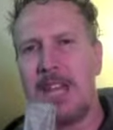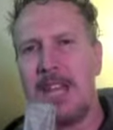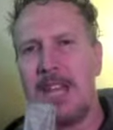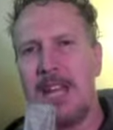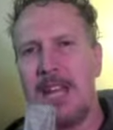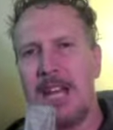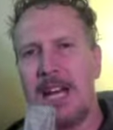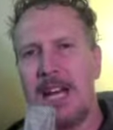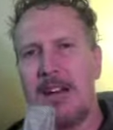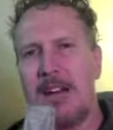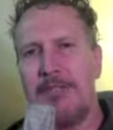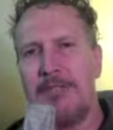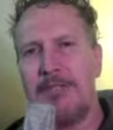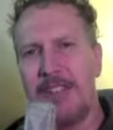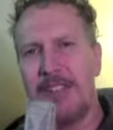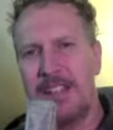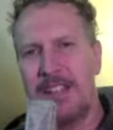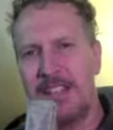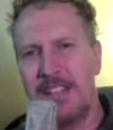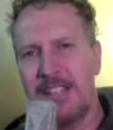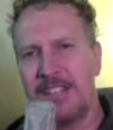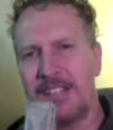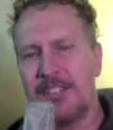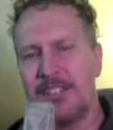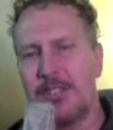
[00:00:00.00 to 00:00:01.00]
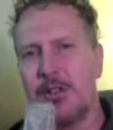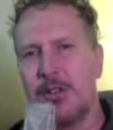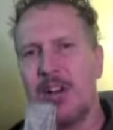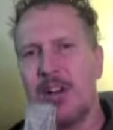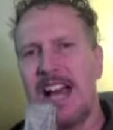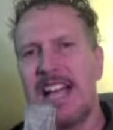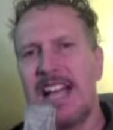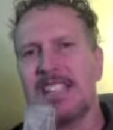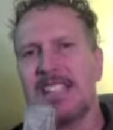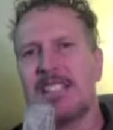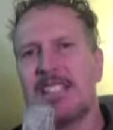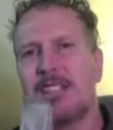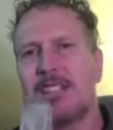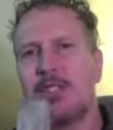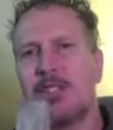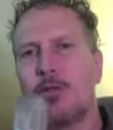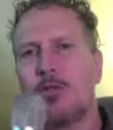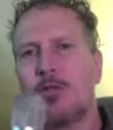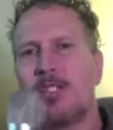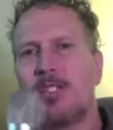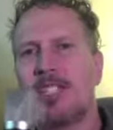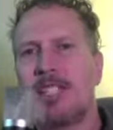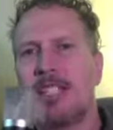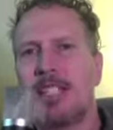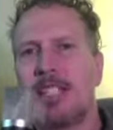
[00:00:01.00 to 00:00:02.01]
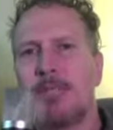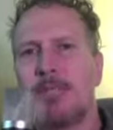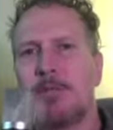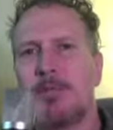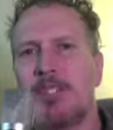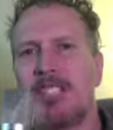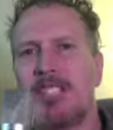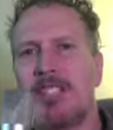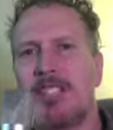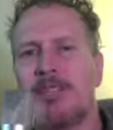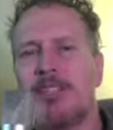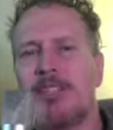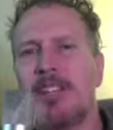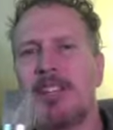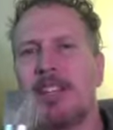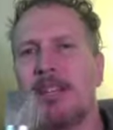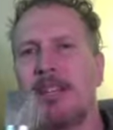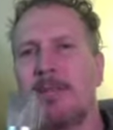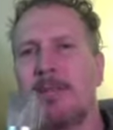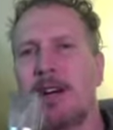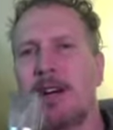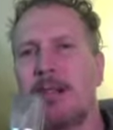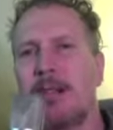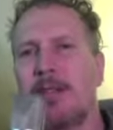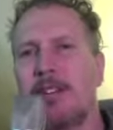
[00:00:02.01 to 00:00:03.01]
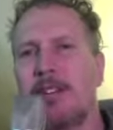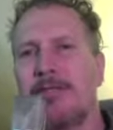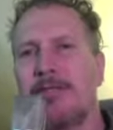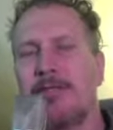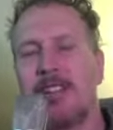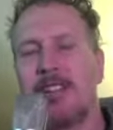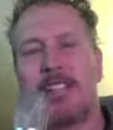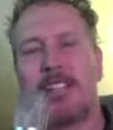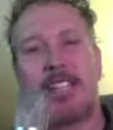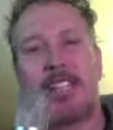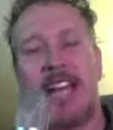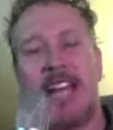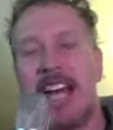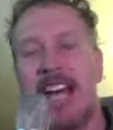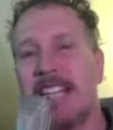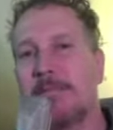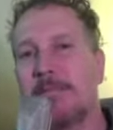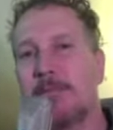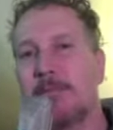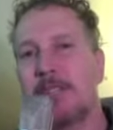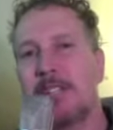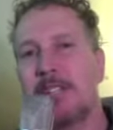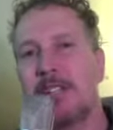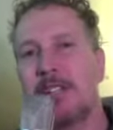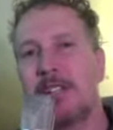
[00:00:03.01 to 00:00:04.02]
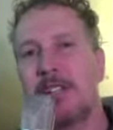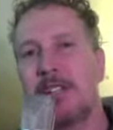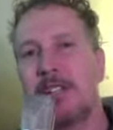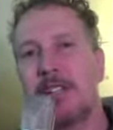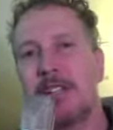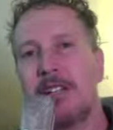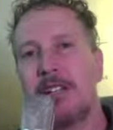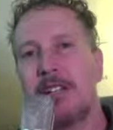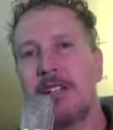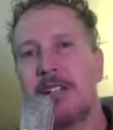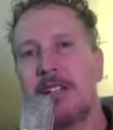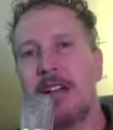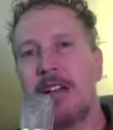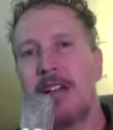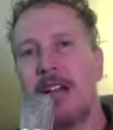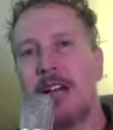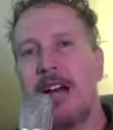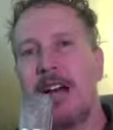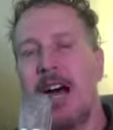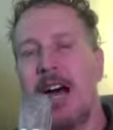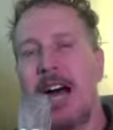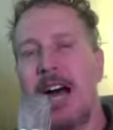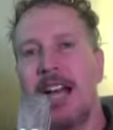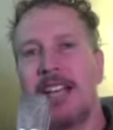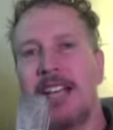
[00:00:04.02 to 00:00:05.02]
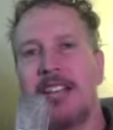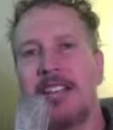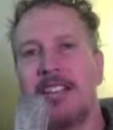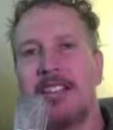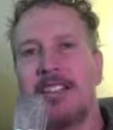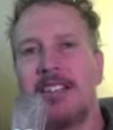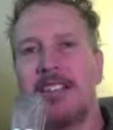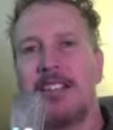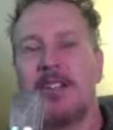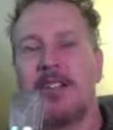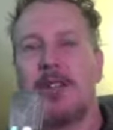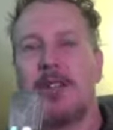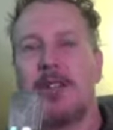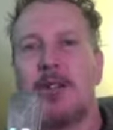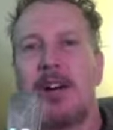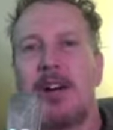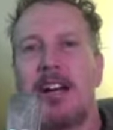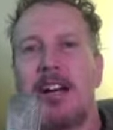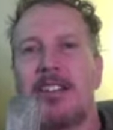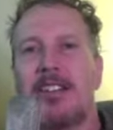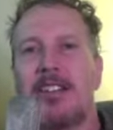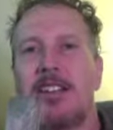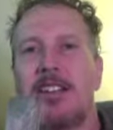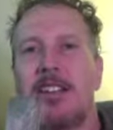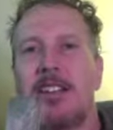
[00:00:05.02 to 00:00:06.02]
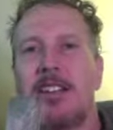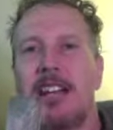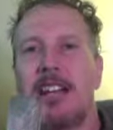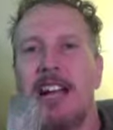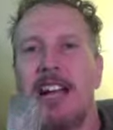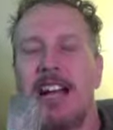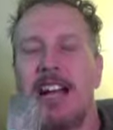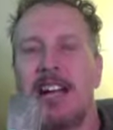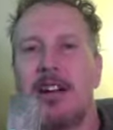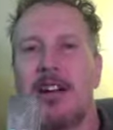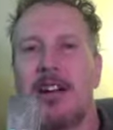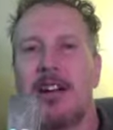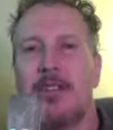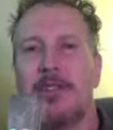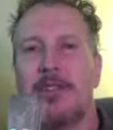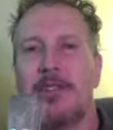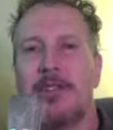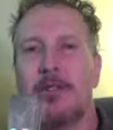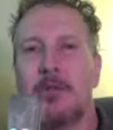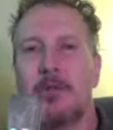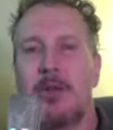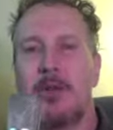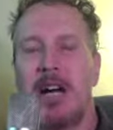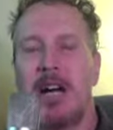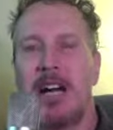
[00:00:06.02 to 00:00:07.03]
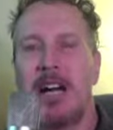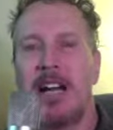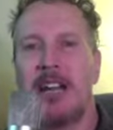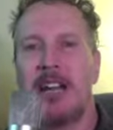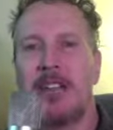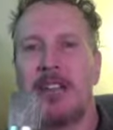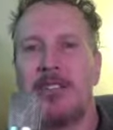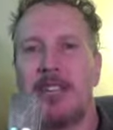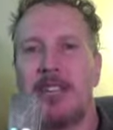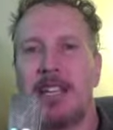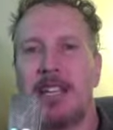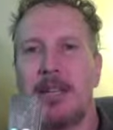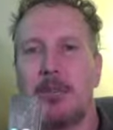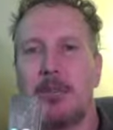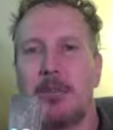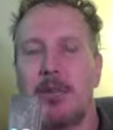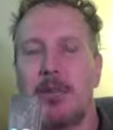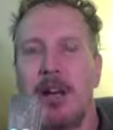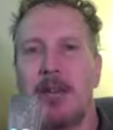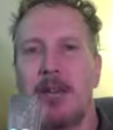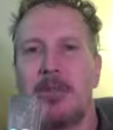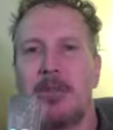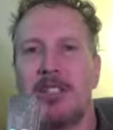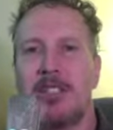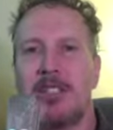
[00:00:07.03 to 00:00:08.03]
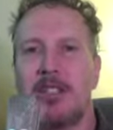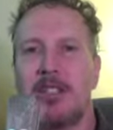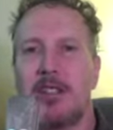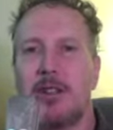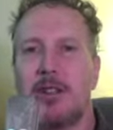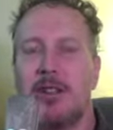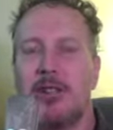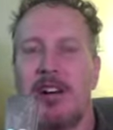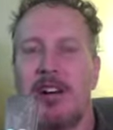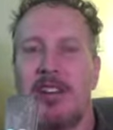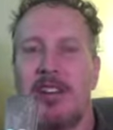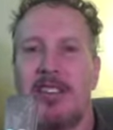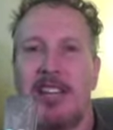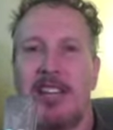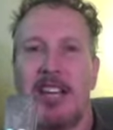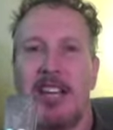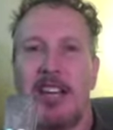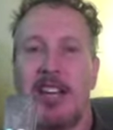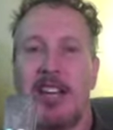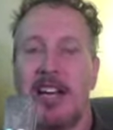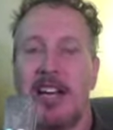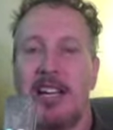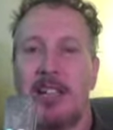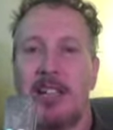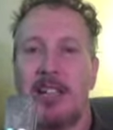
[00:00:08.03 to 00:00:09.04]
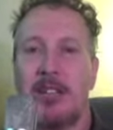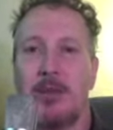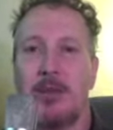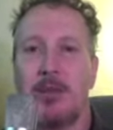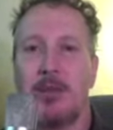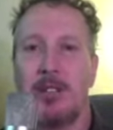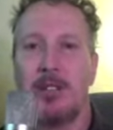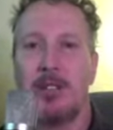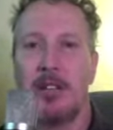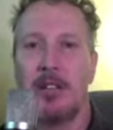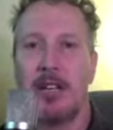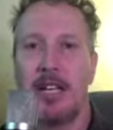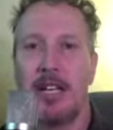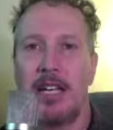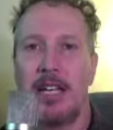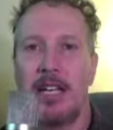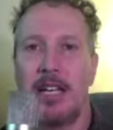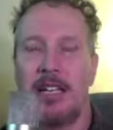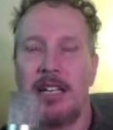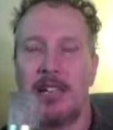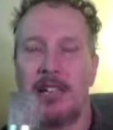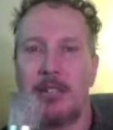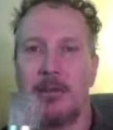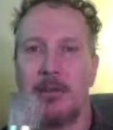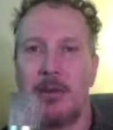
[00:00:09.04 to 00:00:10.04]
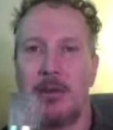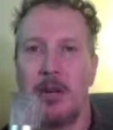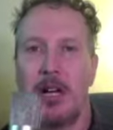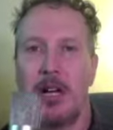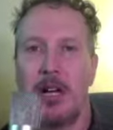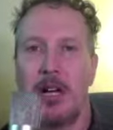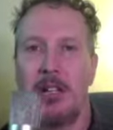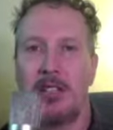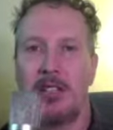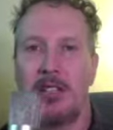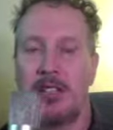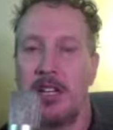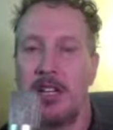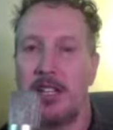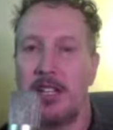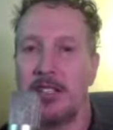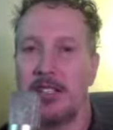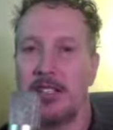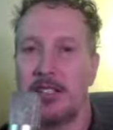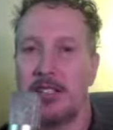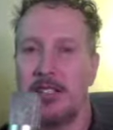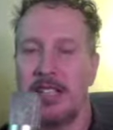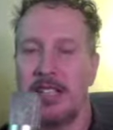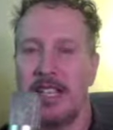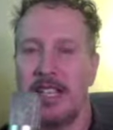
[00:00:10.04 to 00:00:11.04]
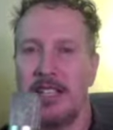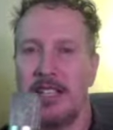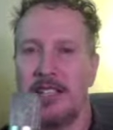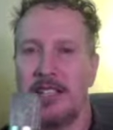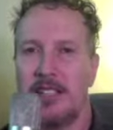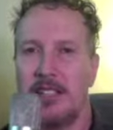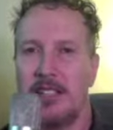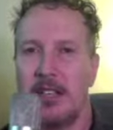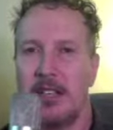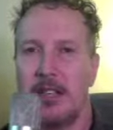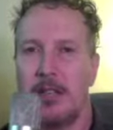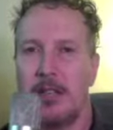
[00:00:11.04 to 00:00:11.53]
fitness. You said specifically about my fitness. Haven't been good. I can still go out there and knock off 2 miles. I could probably still go out there and hike to Wheeler Lake as well, as long as there's not snow.